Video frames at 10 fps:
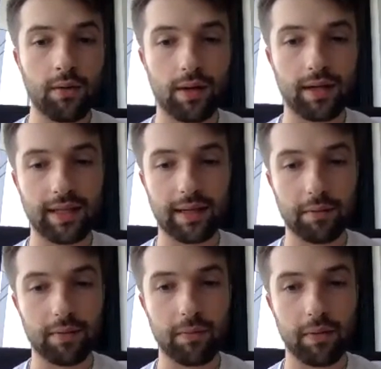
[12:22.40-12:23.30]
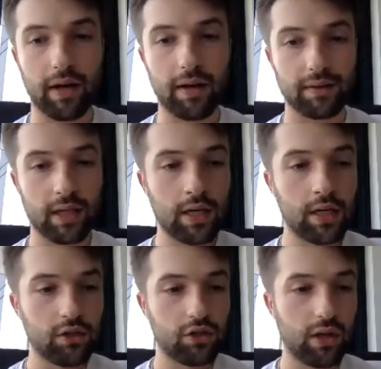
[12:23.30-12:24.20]
right? He kept him in the playoffs.
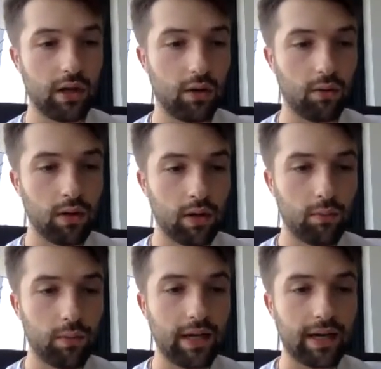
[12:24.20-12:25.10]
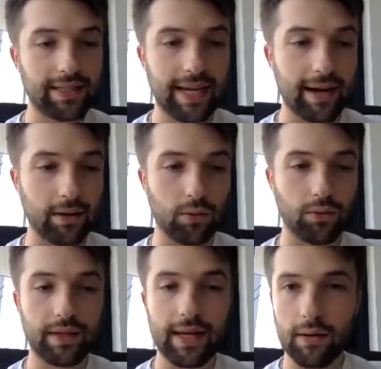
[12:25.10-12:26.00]
So we got a tackle.
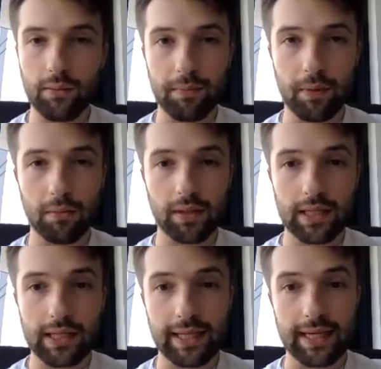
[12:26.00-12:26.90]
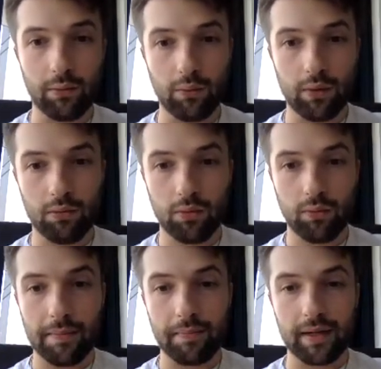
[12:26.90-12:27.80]
Now we probably need to get one more
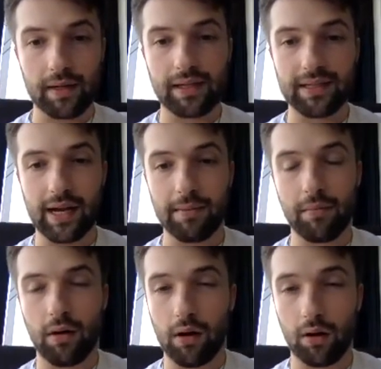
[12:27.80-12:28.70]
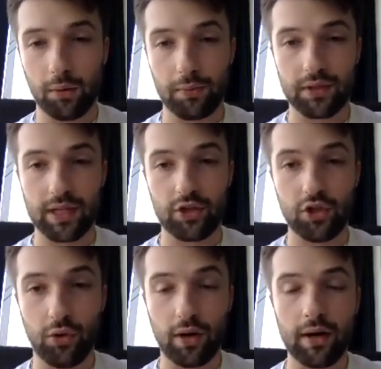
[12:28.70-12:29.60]
weapon because I'm not 100%
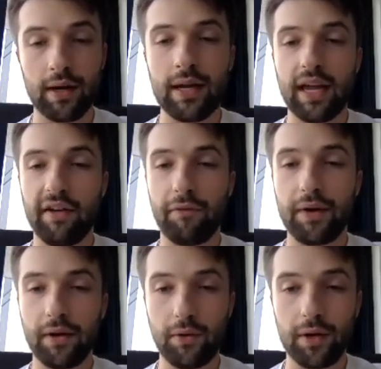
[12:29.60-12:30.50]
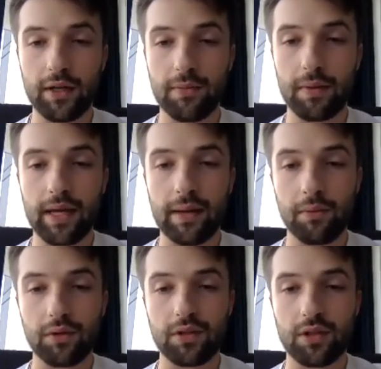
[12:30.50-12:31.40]
sure if we are going to be
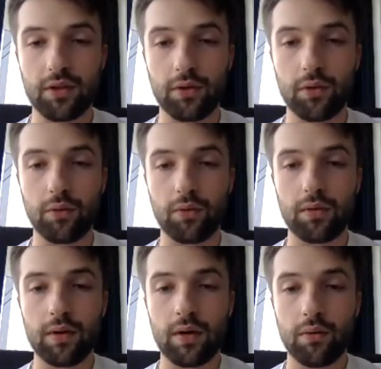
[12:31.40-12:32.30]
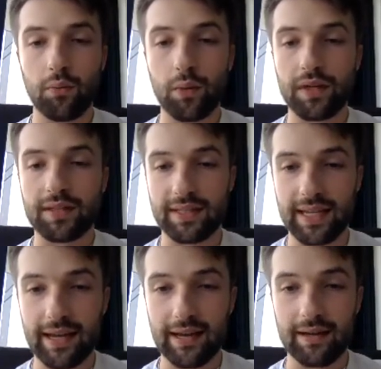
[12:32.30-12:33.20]
able to
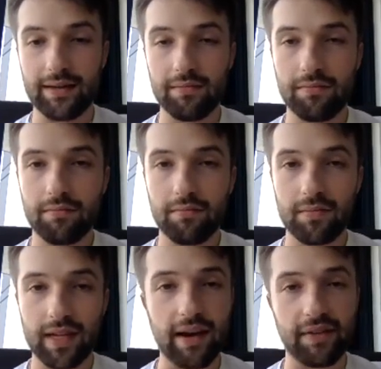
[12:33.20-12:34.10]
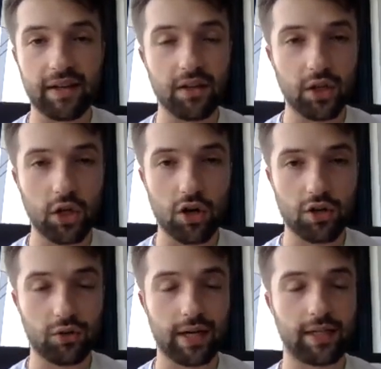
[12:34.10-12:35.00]
withstand having another
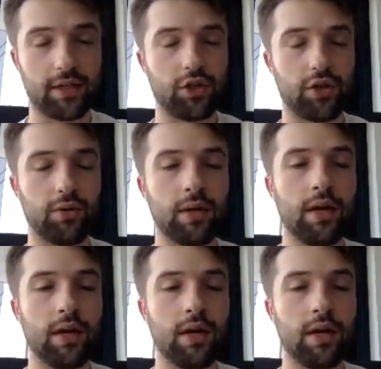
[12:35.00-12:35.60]
contract issue